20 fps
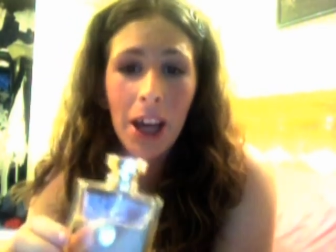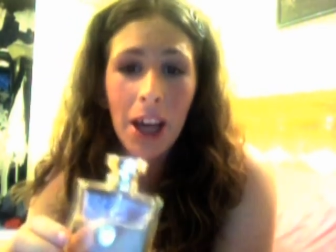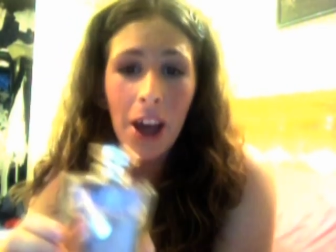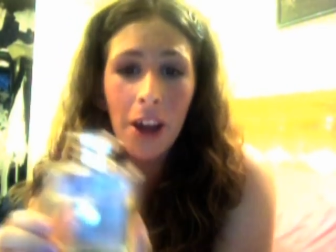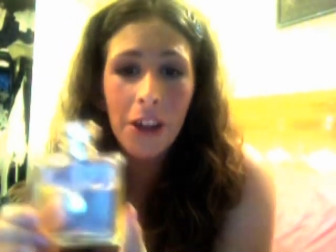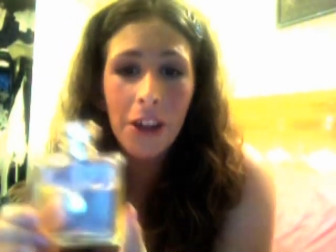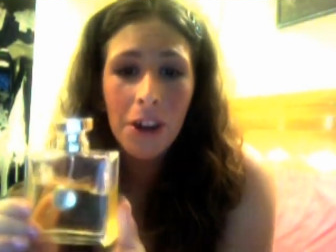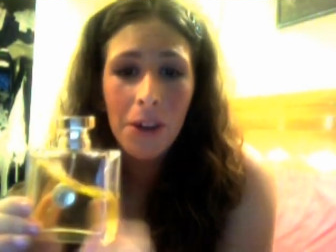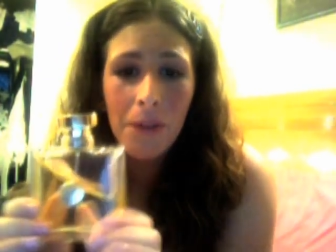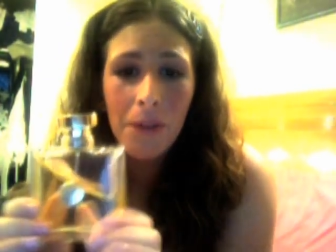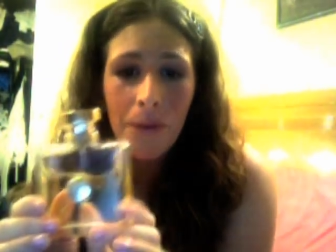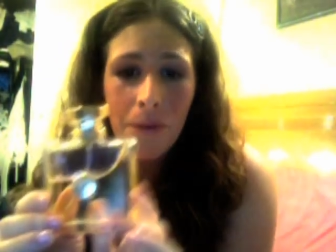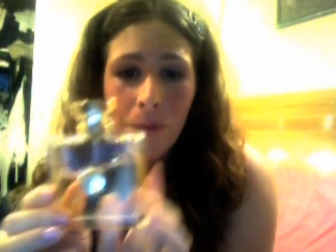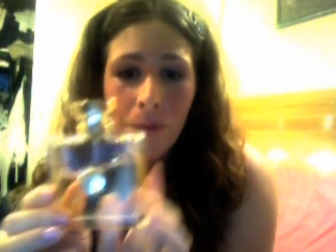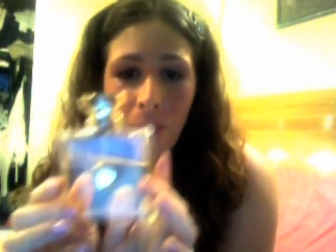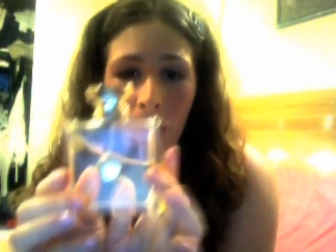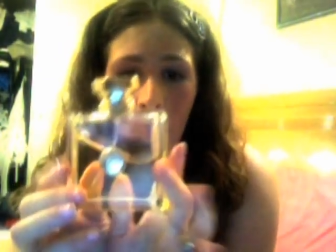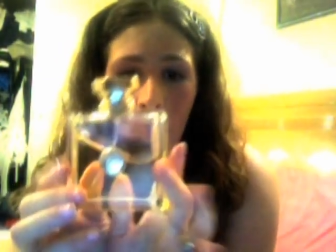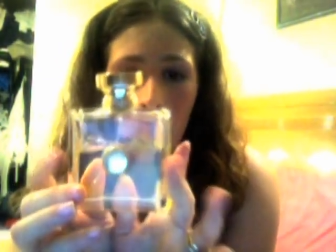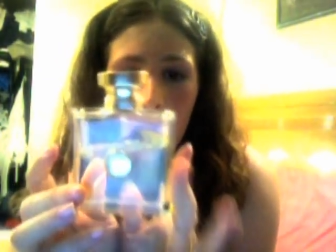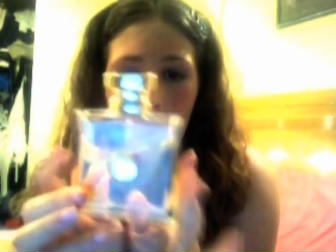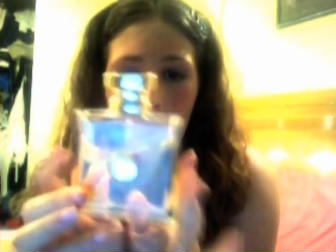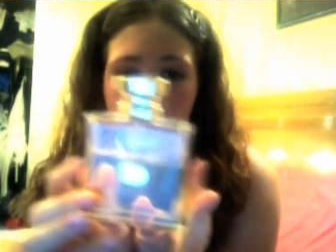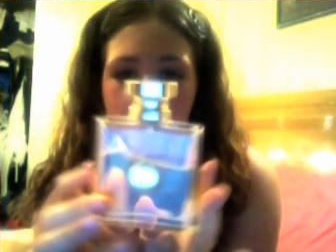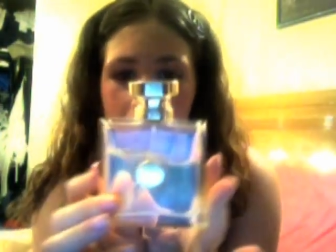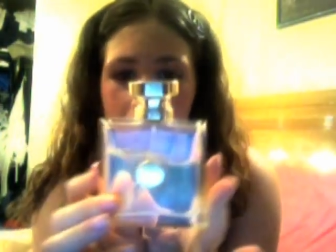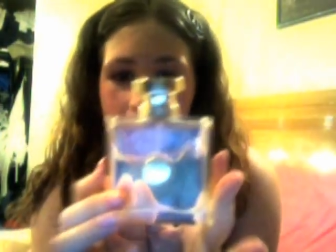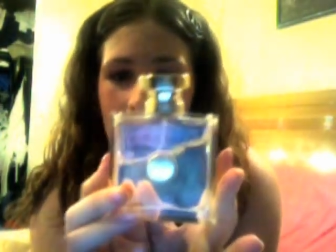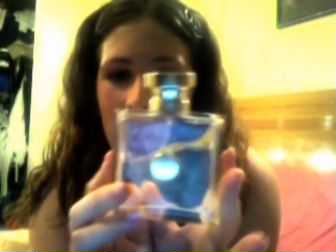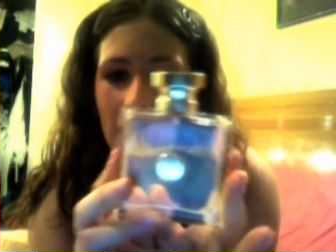um, my other
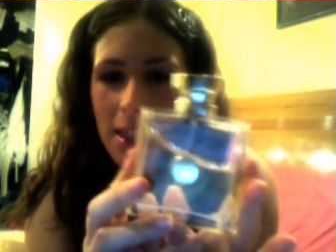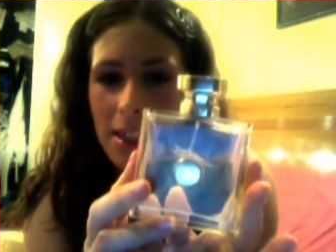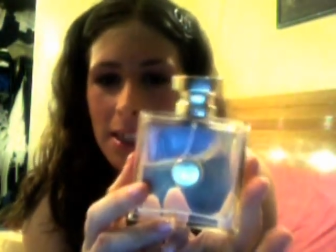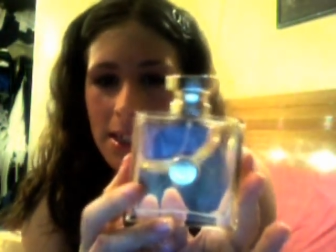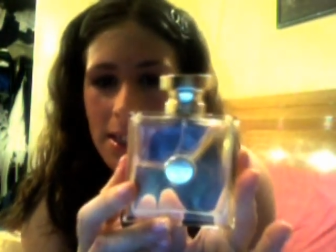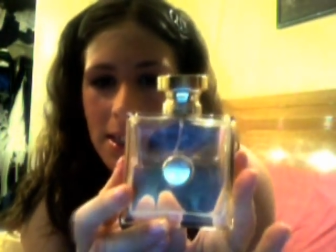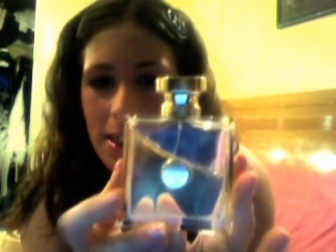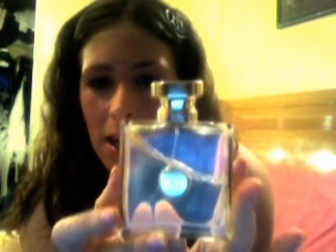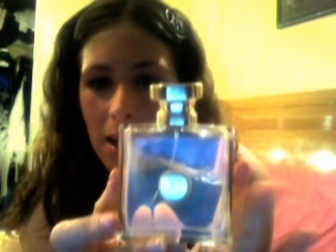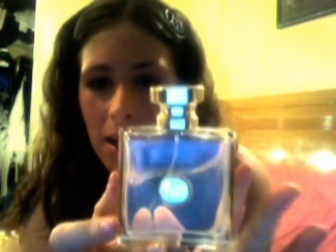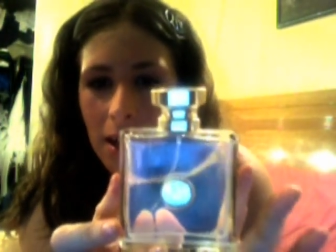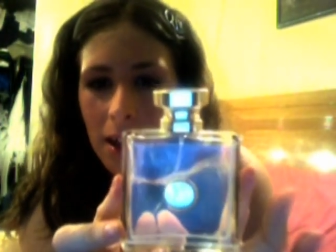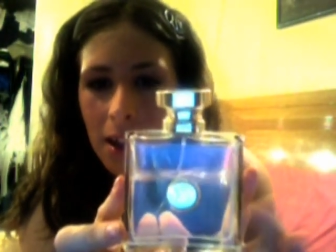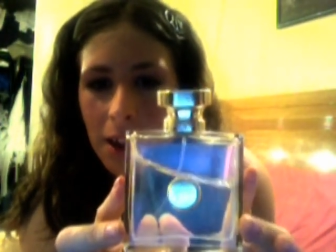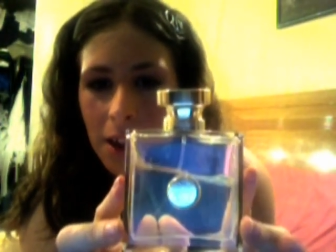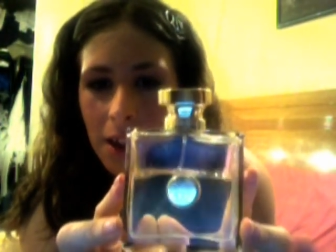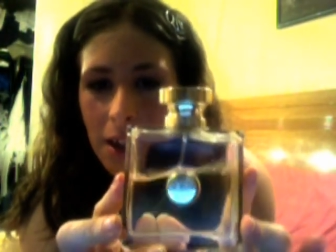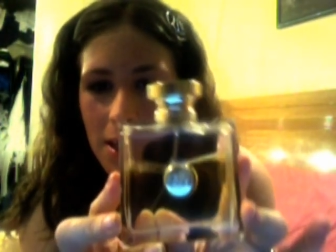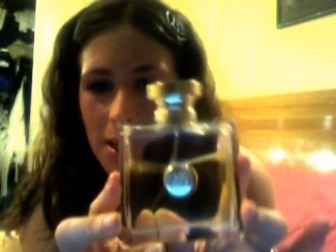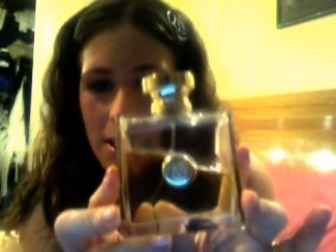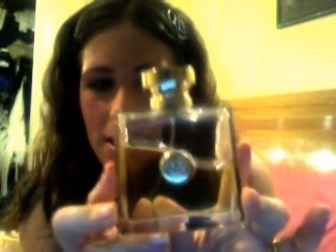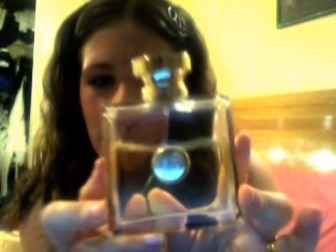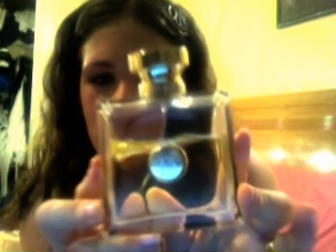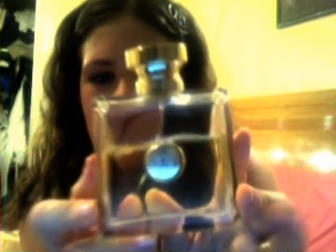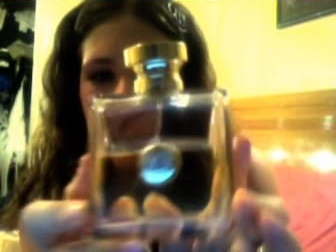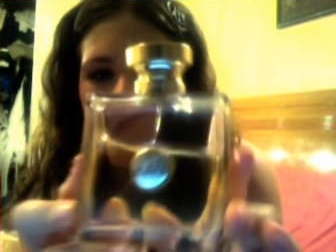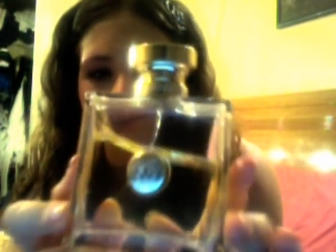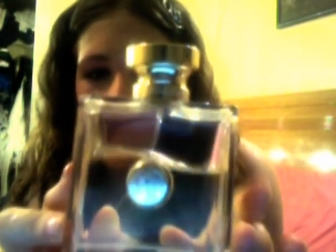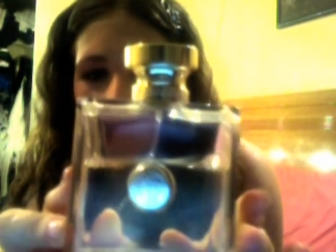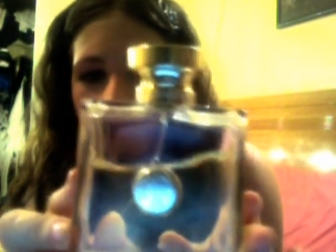favorite is this
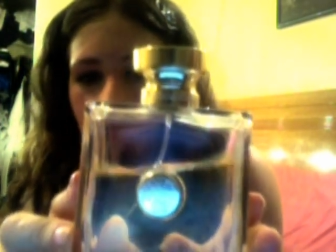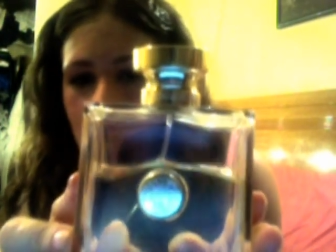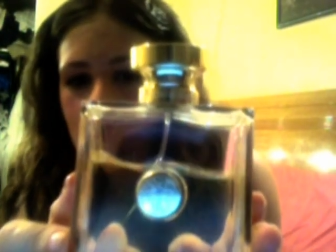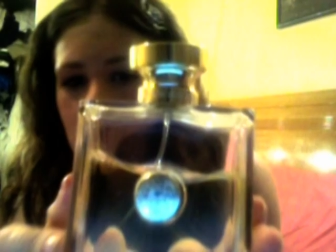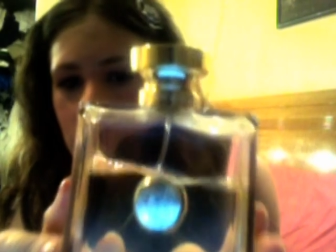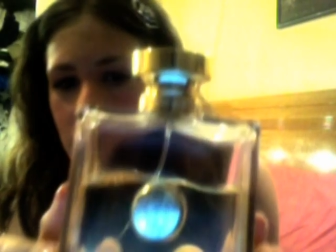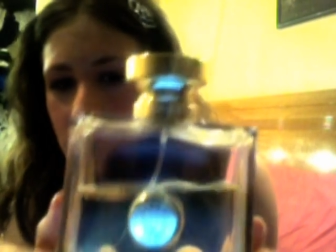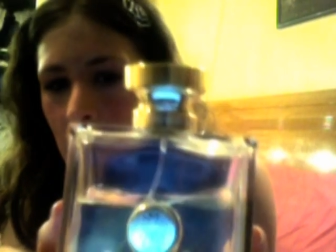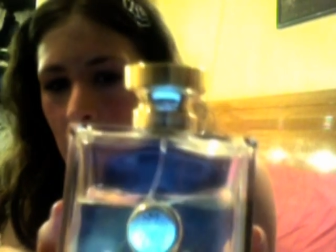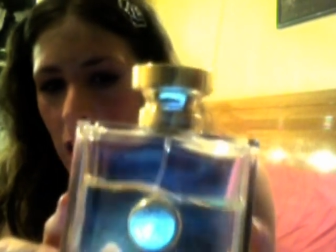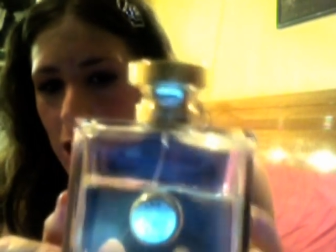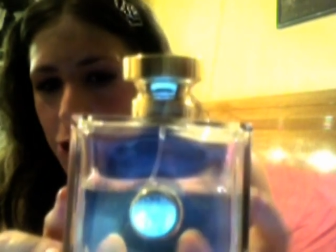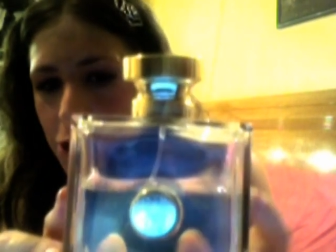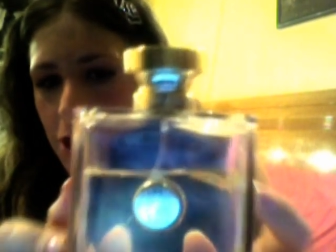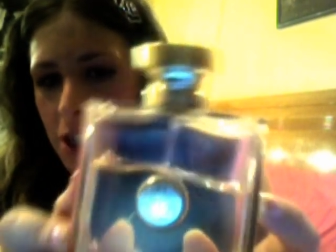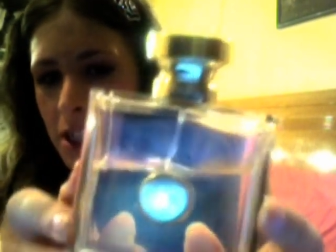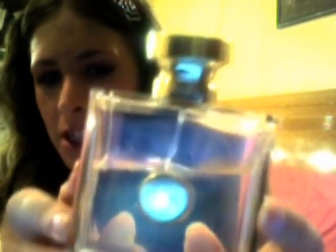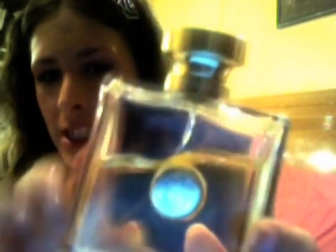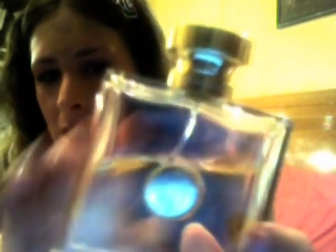uh, Versace